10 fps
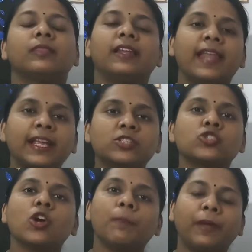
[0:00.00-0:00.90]
The
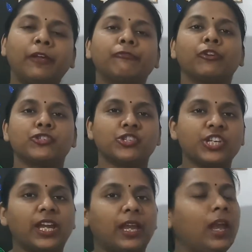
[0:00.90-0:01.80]
next topic for
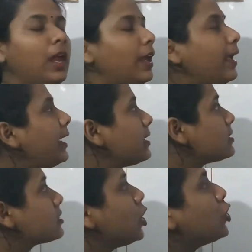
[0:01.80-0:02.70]
today
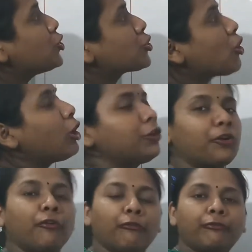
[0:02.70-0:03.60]
is
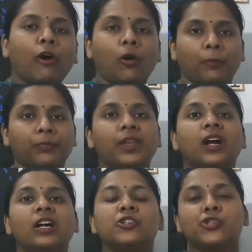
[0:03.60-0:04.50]
short form.
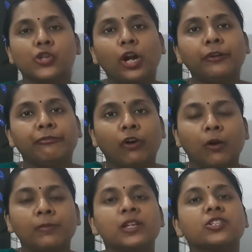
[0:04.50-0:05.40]
Short
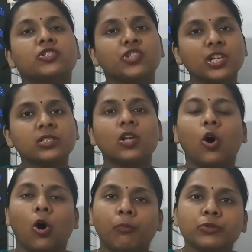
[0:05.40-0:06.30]
form is just
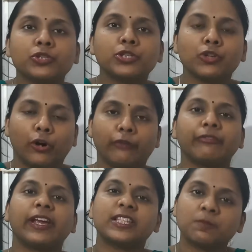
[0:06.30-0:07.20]
the opposite
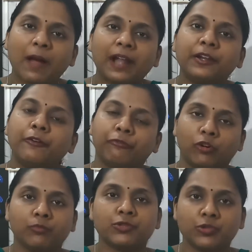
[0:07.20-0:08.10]
of expanded
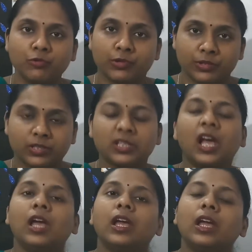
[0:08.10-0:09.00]
form students.
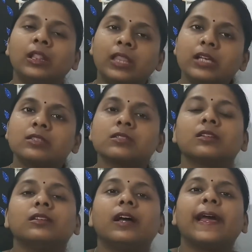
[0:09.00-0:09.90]
In
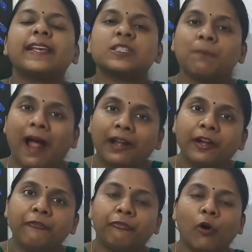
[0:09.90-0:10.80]
this, the
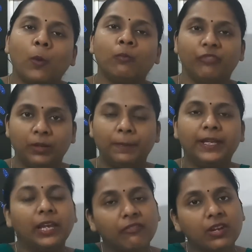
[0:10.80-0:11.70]
expanded form will
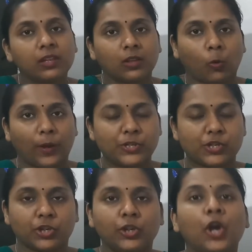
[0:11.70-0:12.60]
be given in the
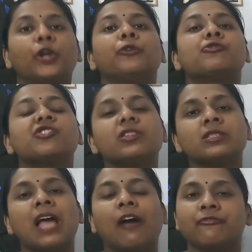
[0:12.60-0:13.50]
question. You
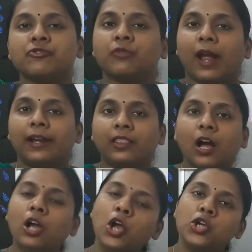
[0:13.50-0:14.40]
just have to write
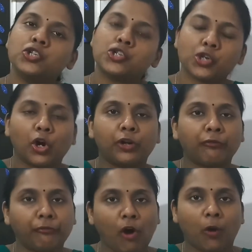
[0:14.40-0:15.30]
the
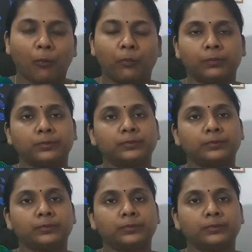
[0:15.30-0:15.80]
short form.